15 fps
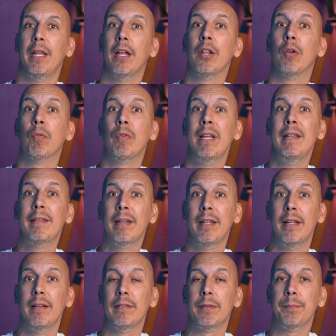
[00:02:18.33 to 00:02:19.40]
And the reason
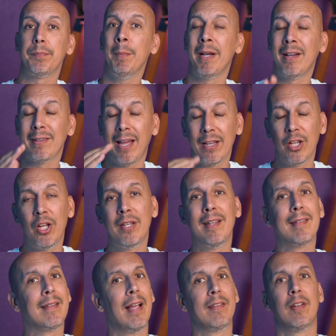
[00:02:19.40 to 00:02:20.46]
is because I learned
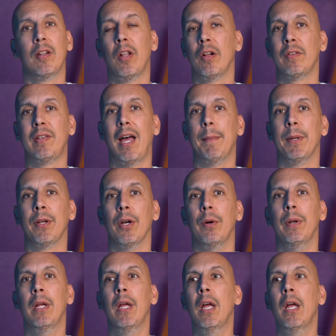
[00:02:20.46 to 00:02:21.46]
this lesson a long time ago.